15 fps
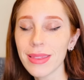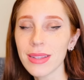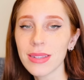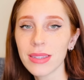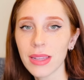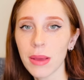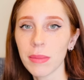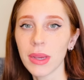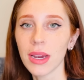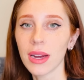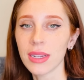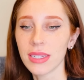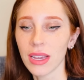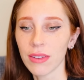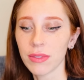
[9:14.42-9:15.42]
this semi,
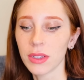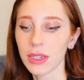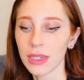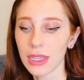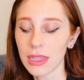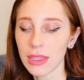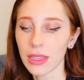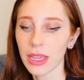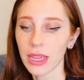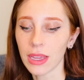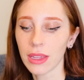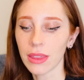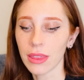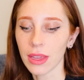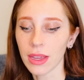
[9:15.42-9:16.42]
I definitely
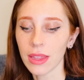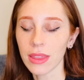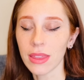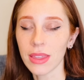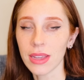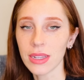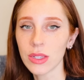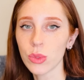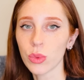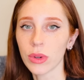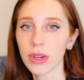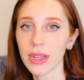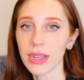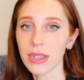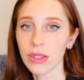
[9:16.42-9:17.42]
think that this
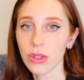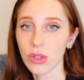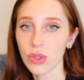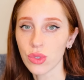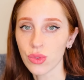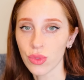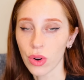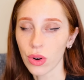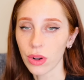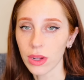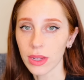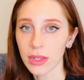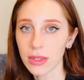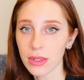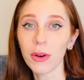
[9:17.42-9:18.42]
one is the
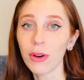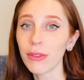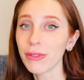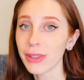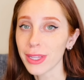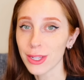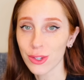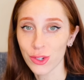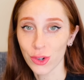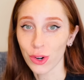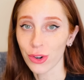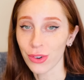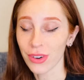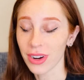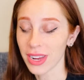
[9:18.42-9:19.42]
strongest of this
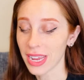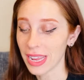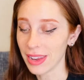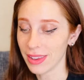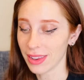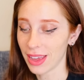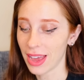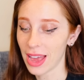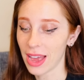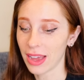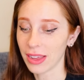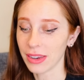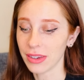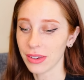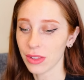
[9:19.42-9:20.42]
genre in there,
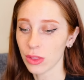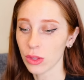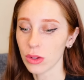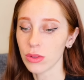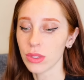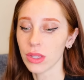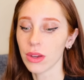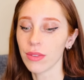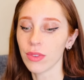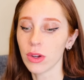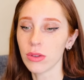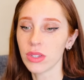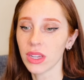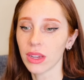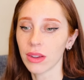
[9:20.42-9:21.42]
and those that are
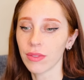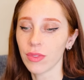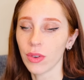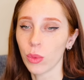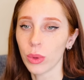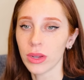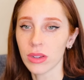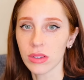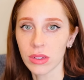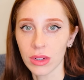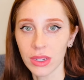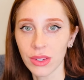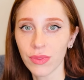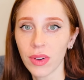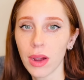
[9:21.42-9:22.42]
voting for Windows
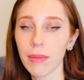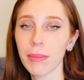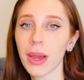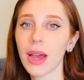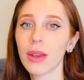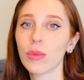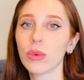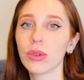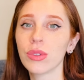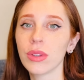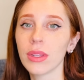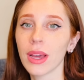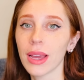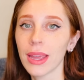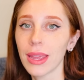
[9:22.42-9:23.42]
95 Man will
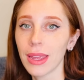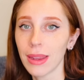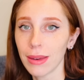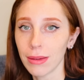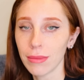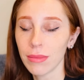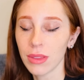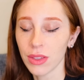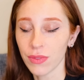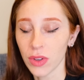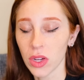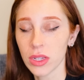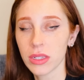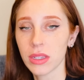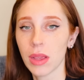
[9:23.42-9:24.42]
do that in the
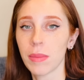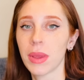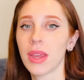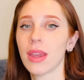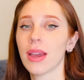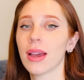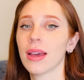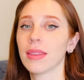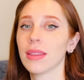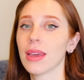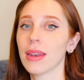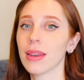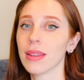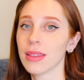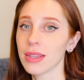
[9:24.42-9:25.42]
first semi, and
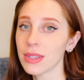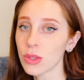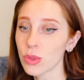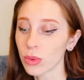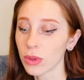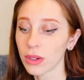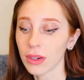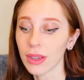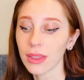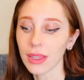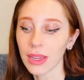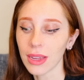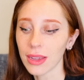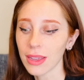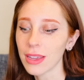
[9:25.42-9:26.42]
then this one, I
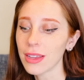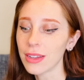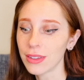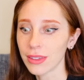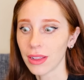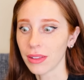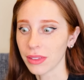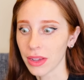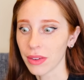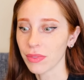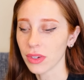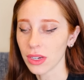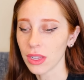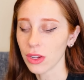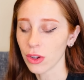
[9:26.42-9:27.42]
think I'll
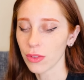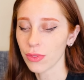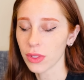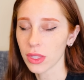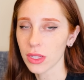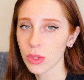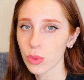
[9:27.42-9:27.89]
definitely go for this